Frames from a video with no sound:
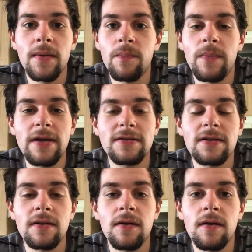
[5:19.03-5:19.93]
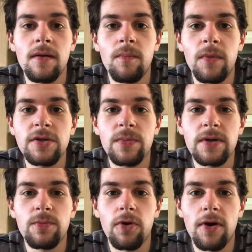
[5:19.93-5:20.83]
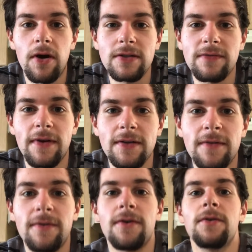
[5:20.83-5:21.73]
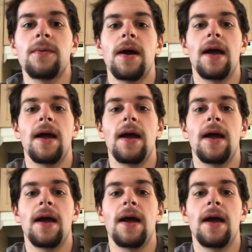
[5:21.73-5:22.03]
Makes it much more cost effective for you,